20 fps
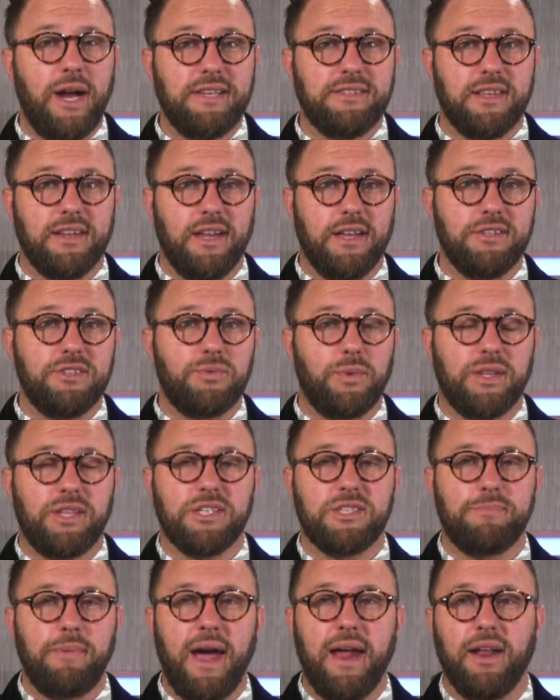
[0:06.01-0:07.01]
residents with
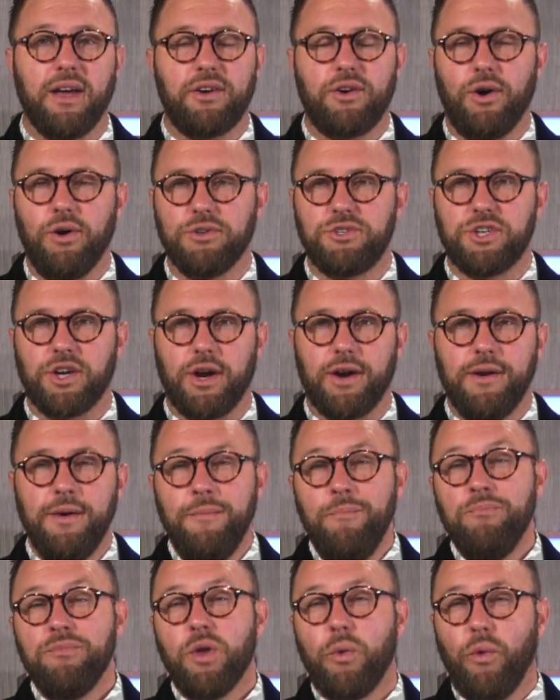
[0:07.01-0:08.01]
Hispanic culture.
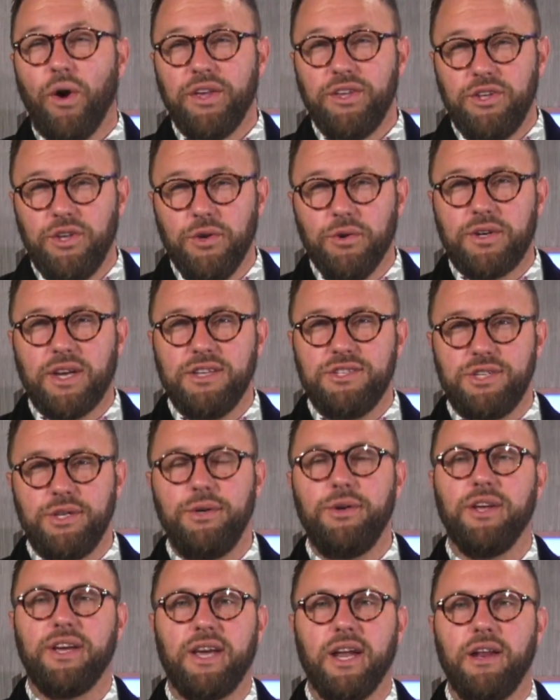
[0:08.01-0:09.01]
What you can
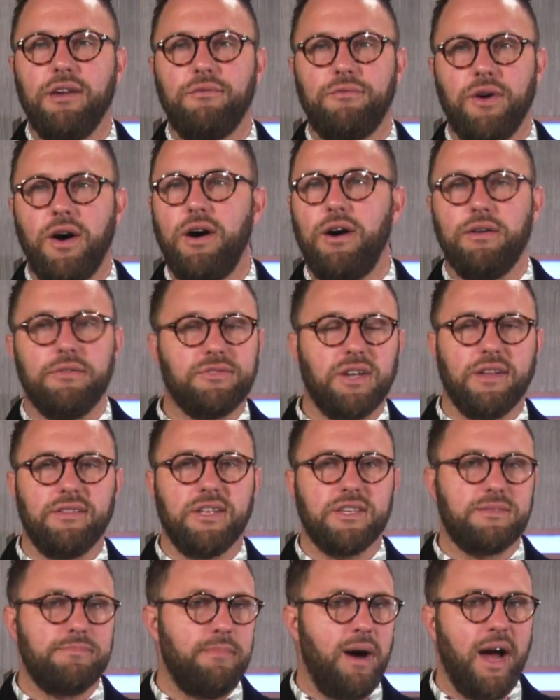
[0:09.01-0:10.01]
do to get involved on
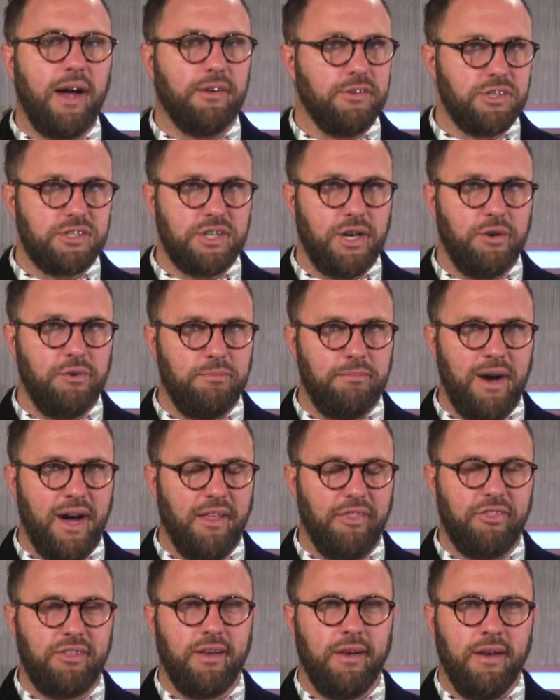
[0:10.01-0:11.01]
this milestone
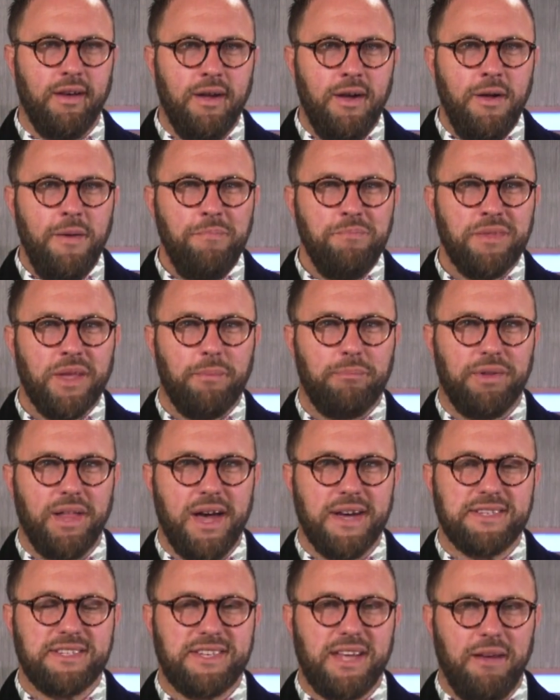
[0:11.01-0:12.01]
month.
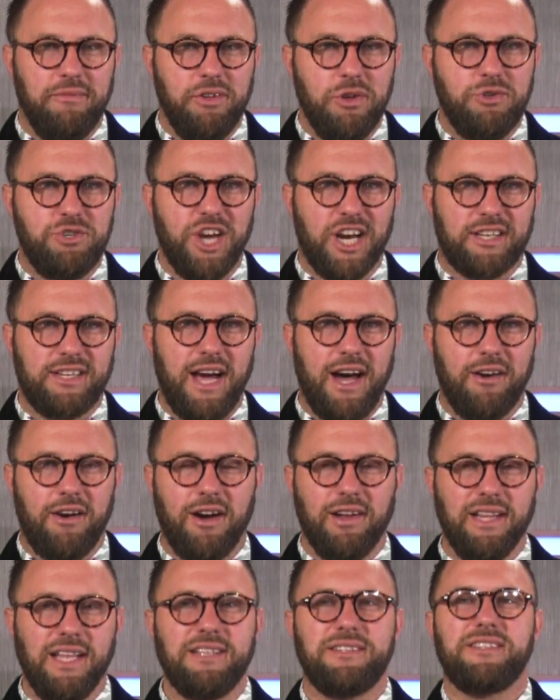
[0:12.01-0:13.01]
Plus, have you checked out
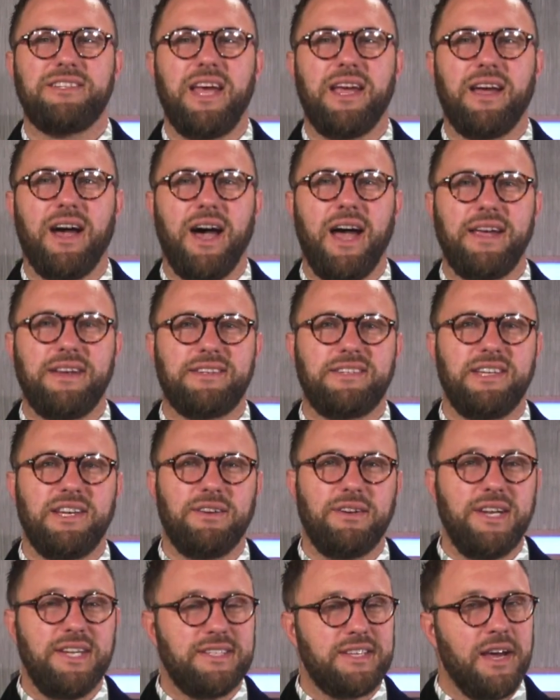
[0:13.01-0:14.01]
our Let's Take a Hike
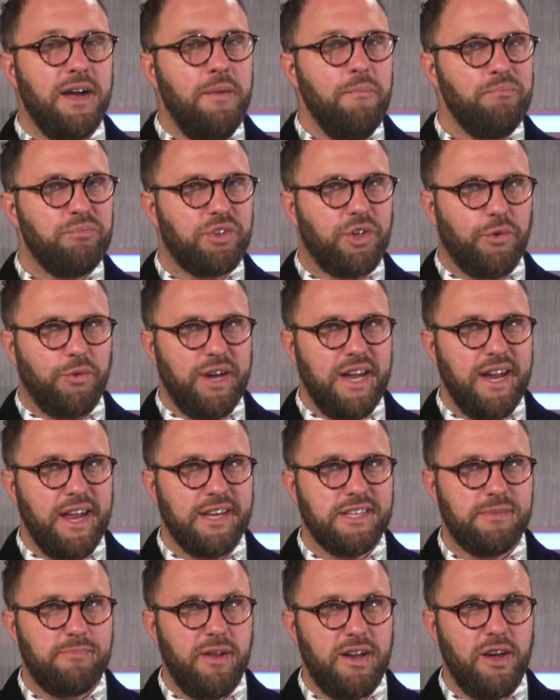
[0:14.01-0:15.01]
series? Karina
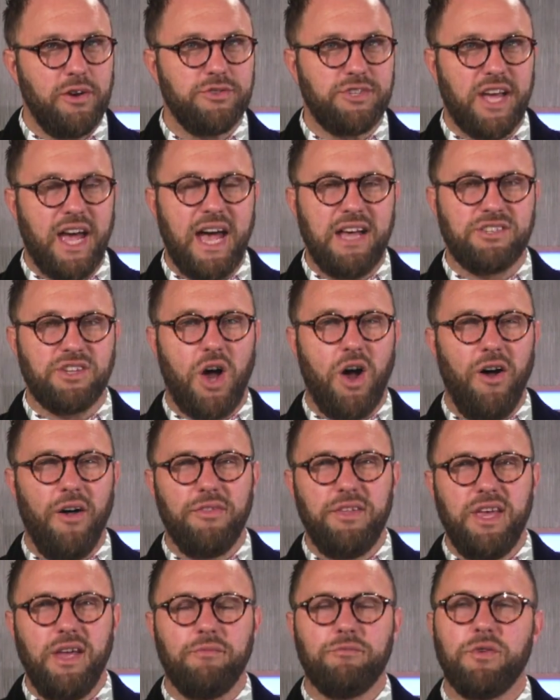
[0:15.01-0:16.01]
Espinoza has all
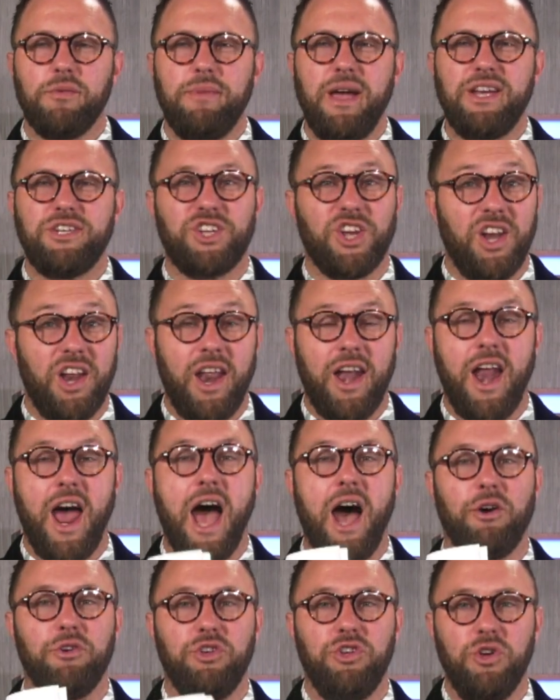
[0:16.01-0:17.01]
the information on
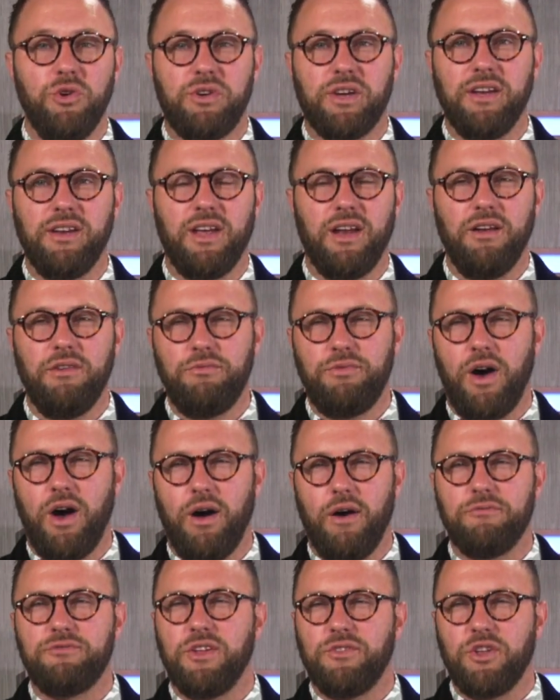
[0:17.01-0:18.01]
how you can get
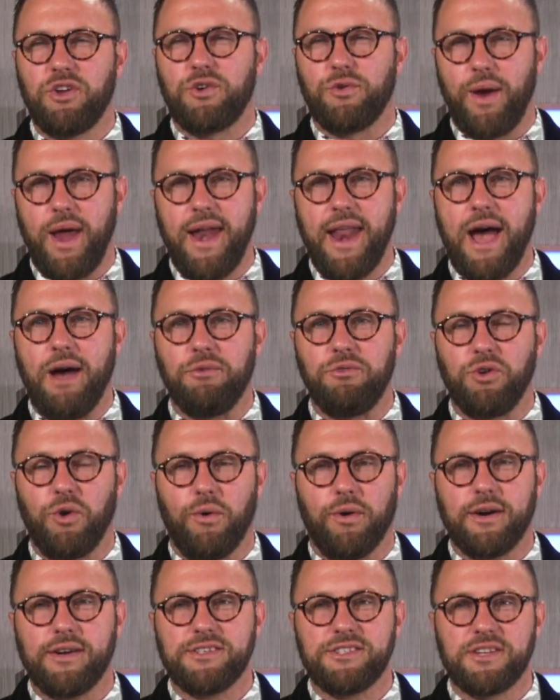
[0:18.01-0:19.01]
involved in the great
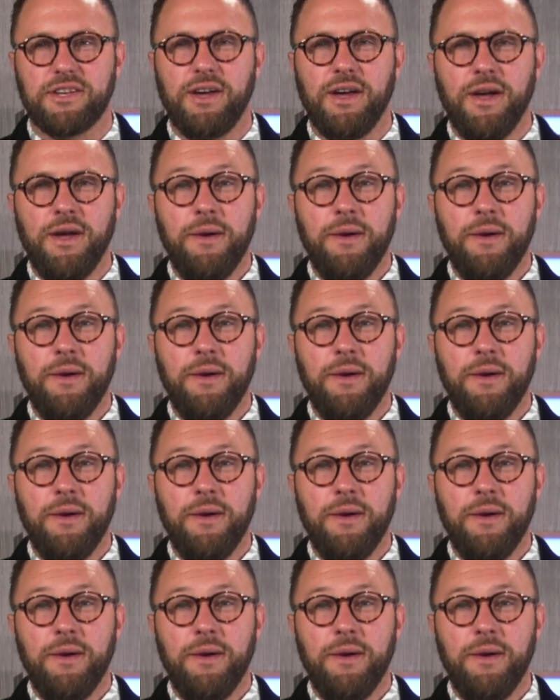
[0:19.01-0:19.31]
outdoors.